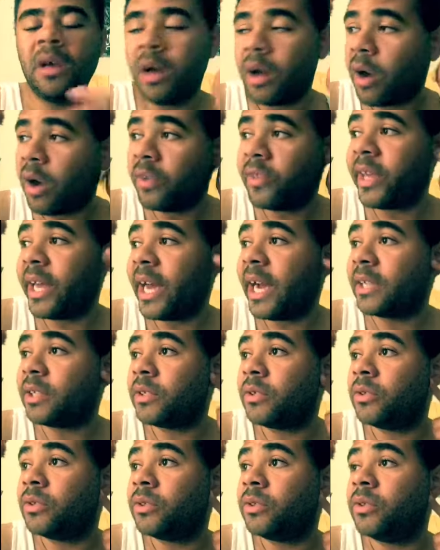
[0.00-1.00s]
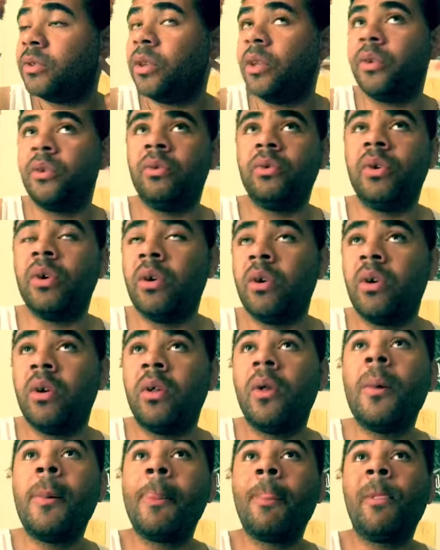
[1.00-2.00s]
All the actors to the little
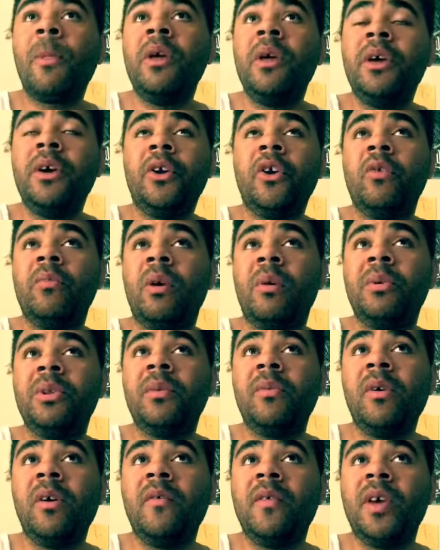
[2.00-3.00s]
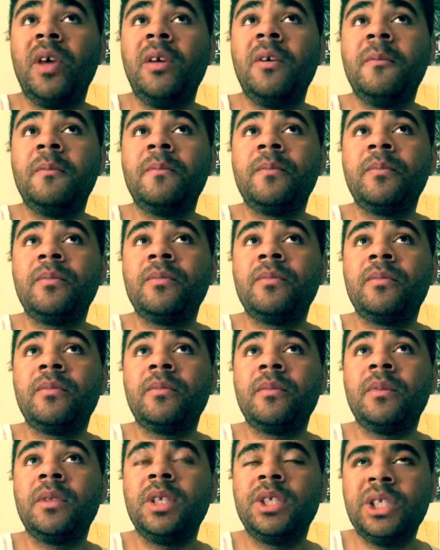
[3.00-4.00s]
girl, her moment in the movie.
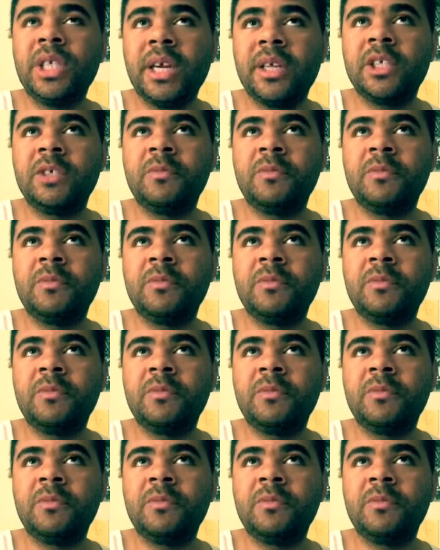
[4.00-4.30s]
She had a